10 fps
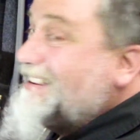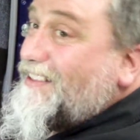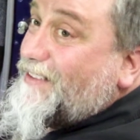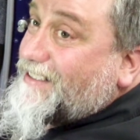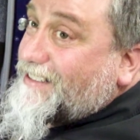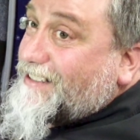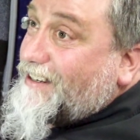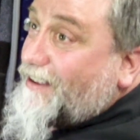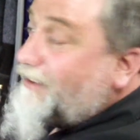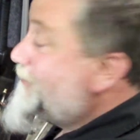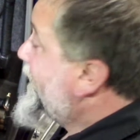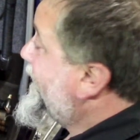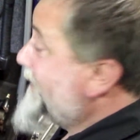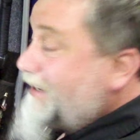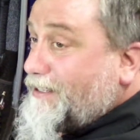This is another
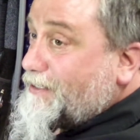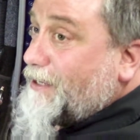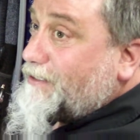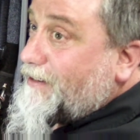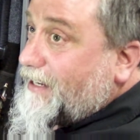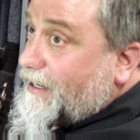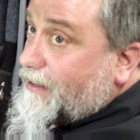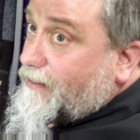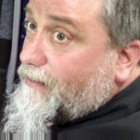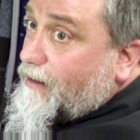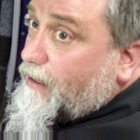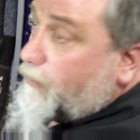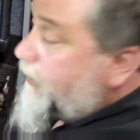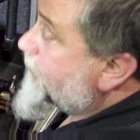part of the accessory kit. We